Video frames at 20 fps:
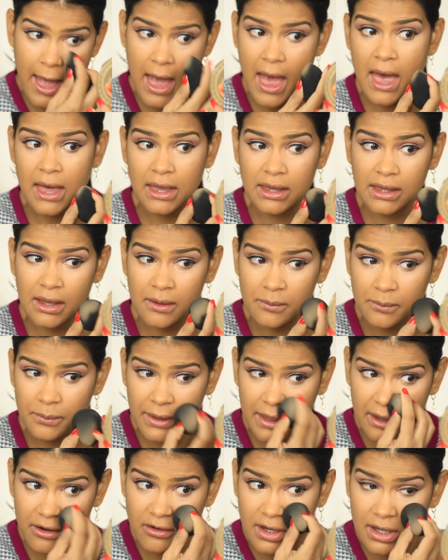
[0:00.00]
and
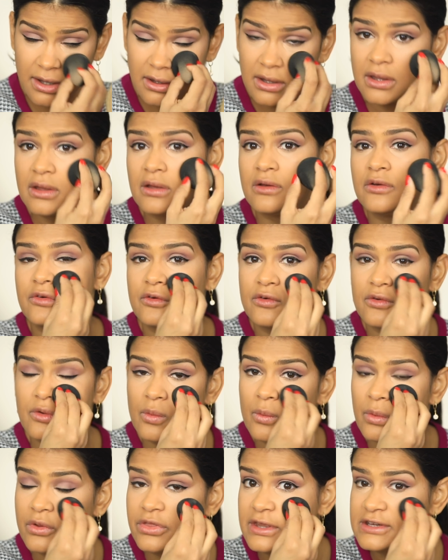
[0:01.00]
compare it
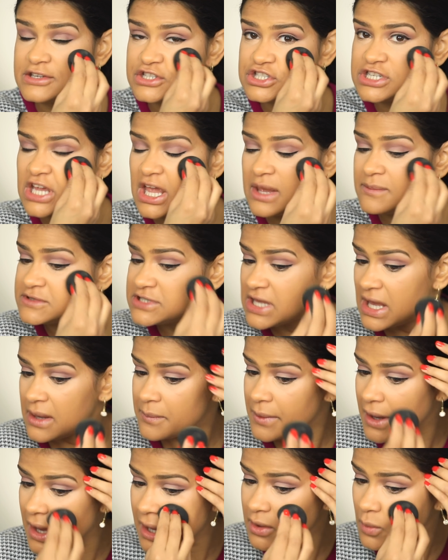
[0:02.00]
with a shade
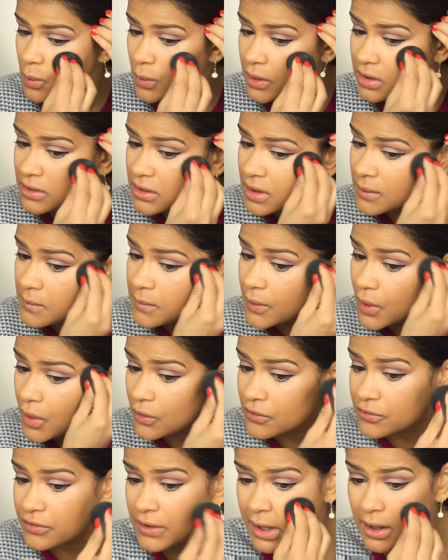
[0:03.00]
tip and wear them
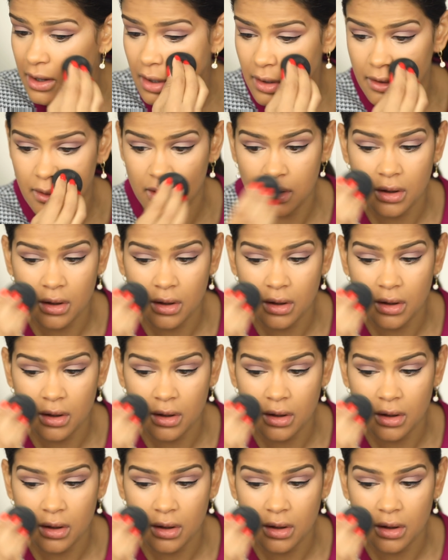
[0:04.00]
both like